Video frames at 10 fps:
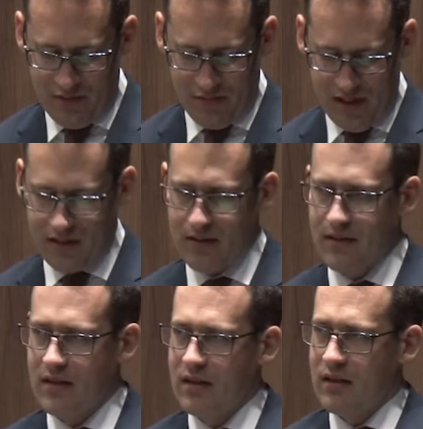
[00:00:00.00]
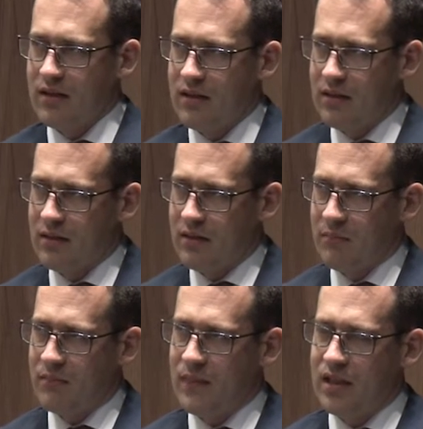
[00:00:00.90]
threaten
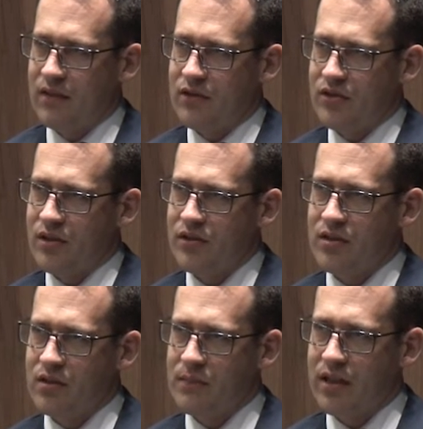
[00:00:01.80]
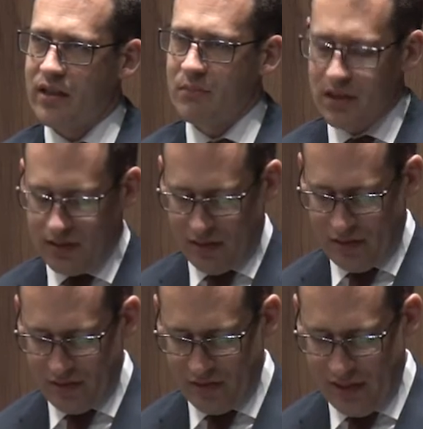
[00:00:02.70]
many of the traditional American
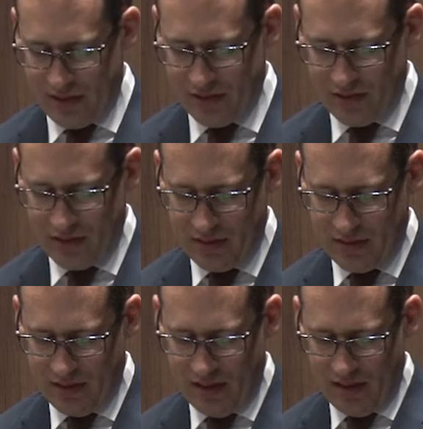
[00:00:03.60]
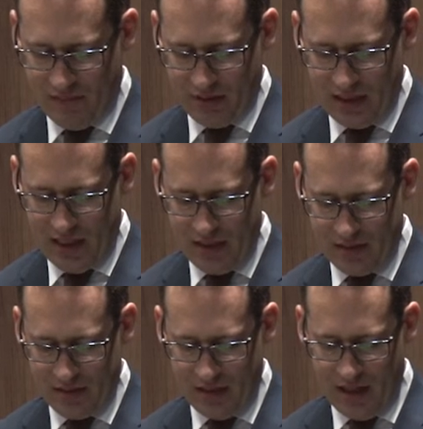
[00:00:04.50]
military strategies that have
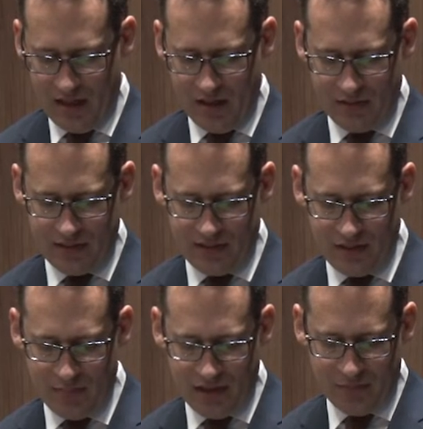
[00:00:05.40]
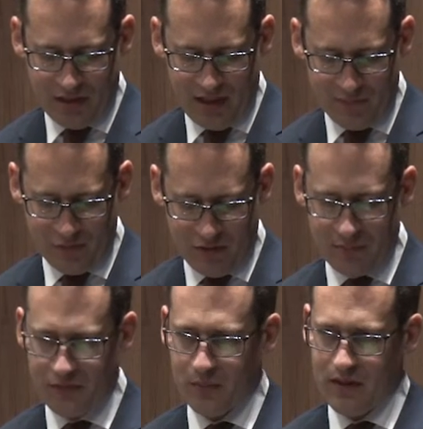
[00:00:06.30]
relied on air and sea-based
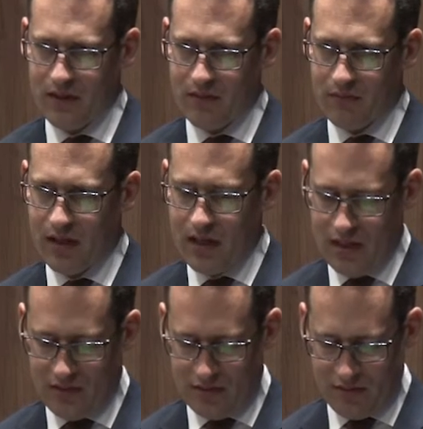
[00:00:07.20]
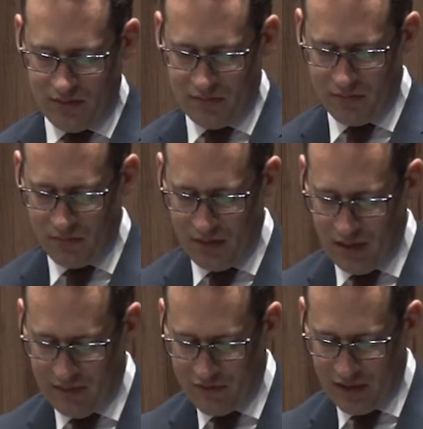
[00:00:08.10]
platforms within range to,
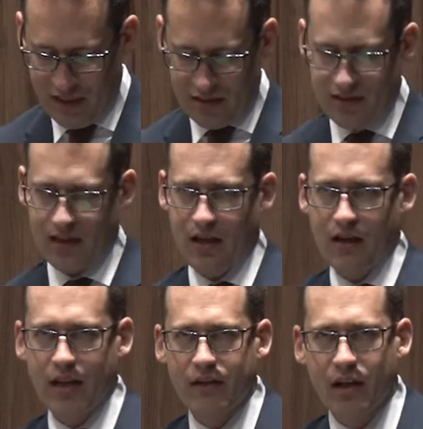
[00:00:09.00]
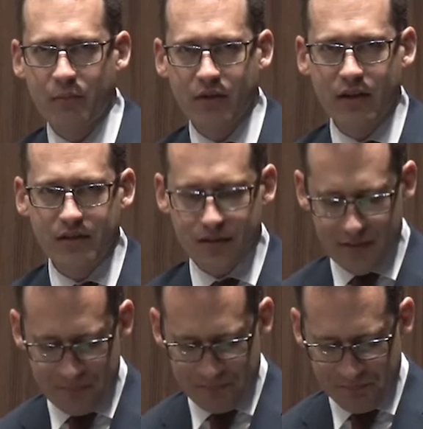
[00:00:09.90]
of China to carry out
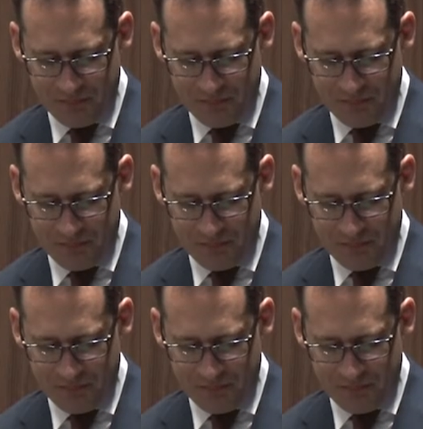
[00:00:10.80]
operations.